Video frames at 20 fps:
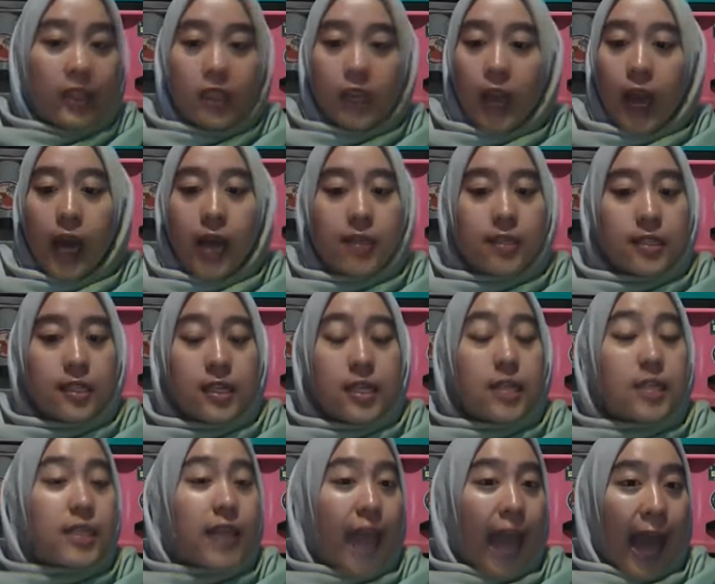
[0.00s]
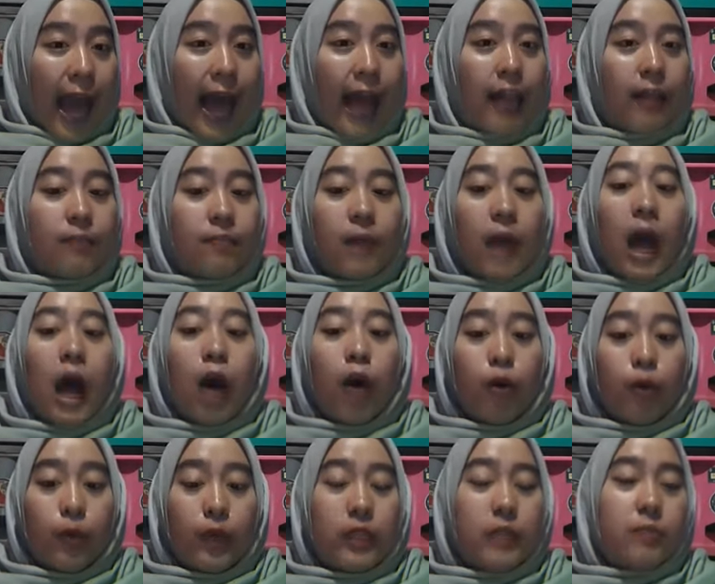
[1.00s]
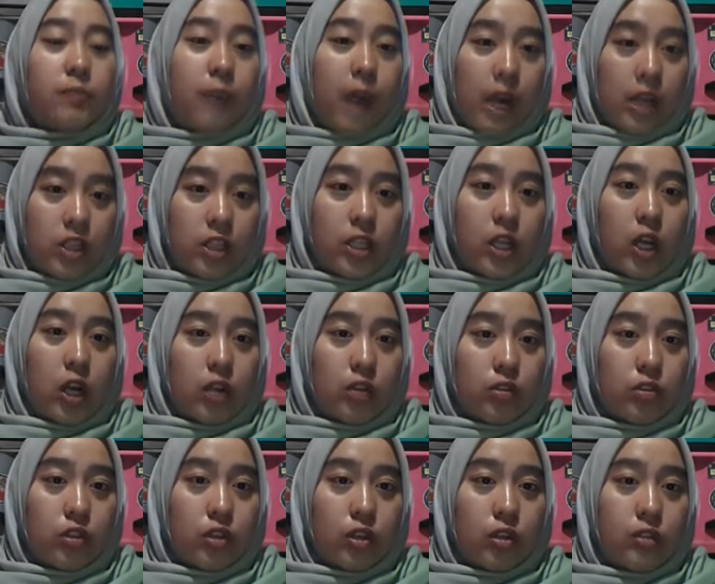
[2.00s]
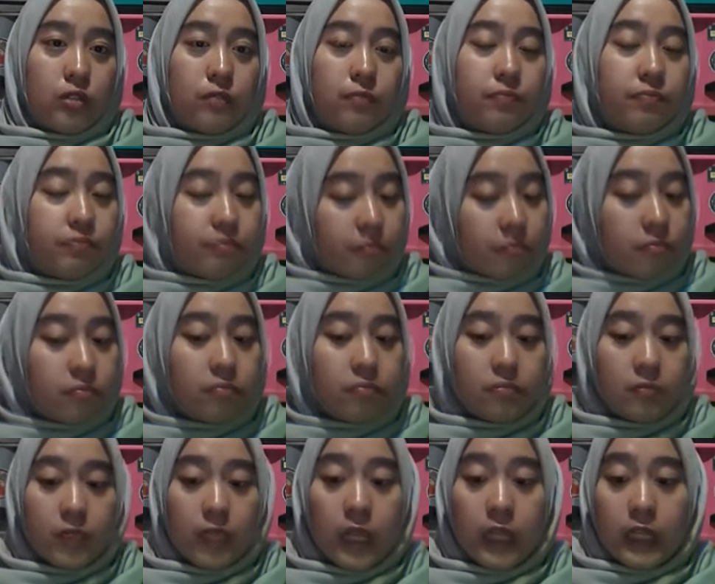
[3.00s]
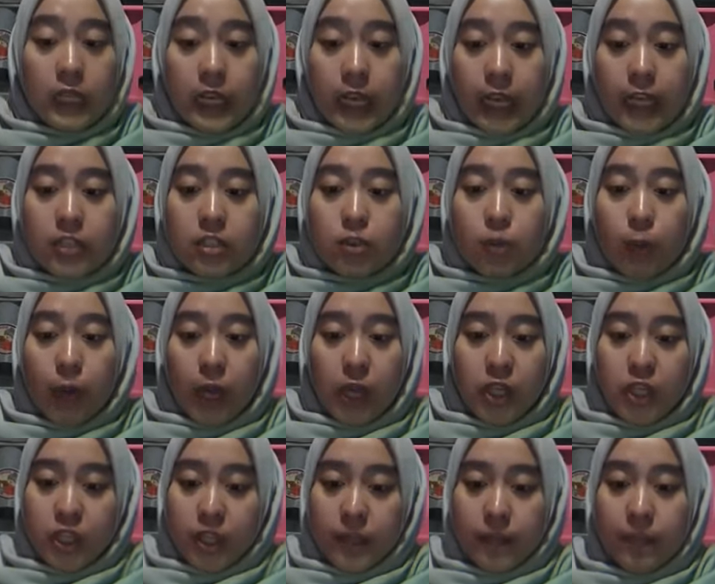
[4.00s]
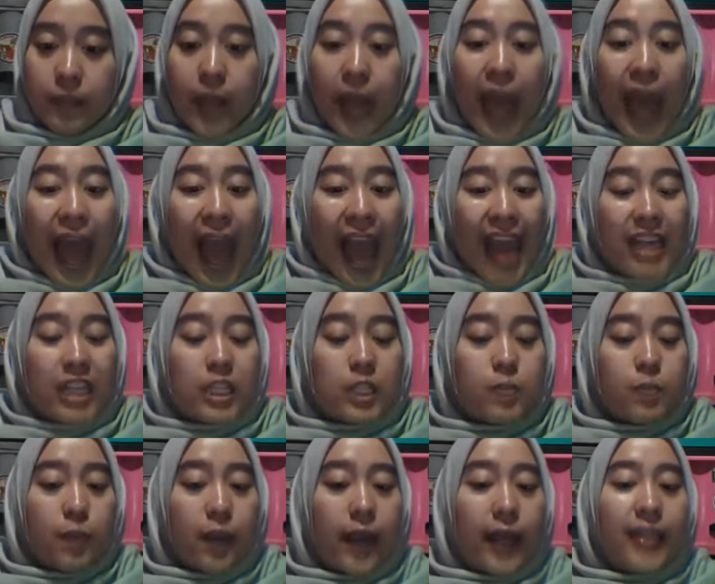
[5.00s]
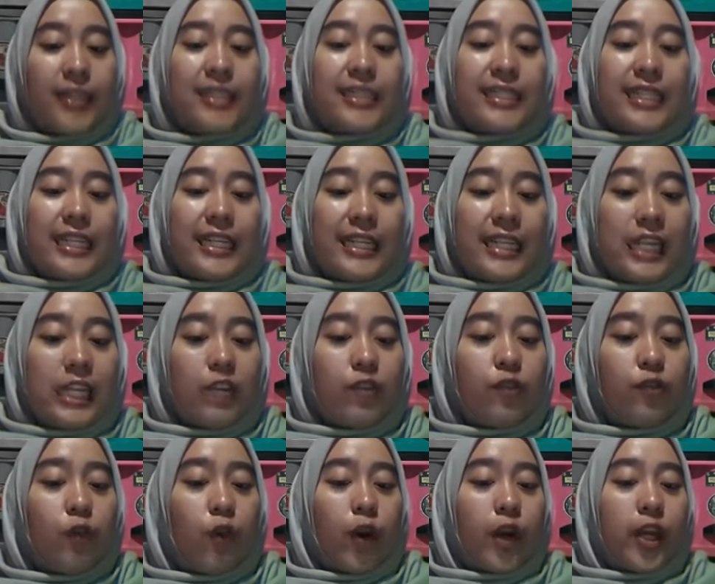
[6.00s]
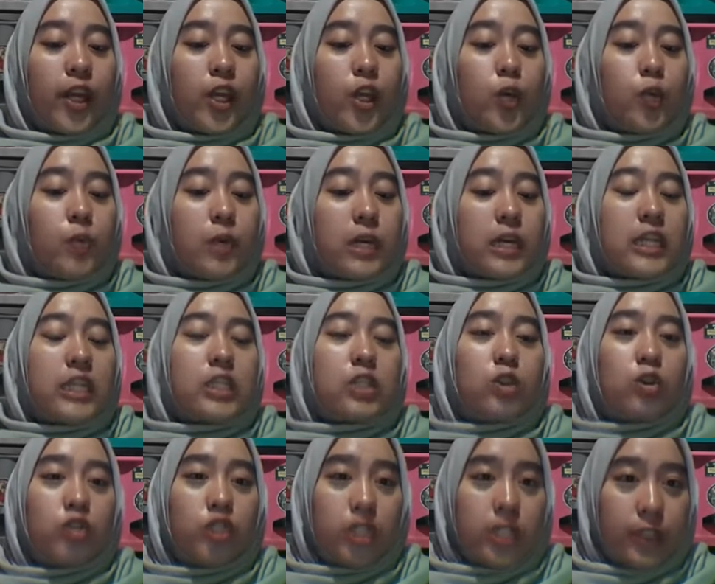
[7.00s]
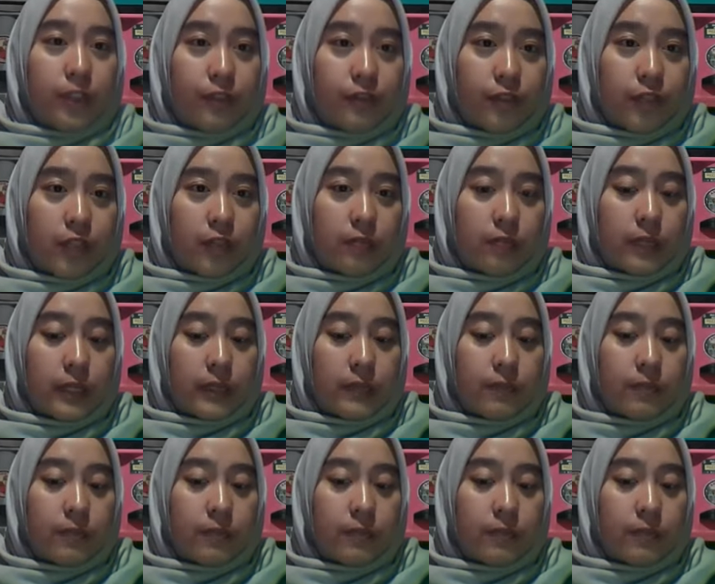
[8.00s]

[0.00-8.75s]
the last is help with budget control. The next question. Explain the need for human resource development.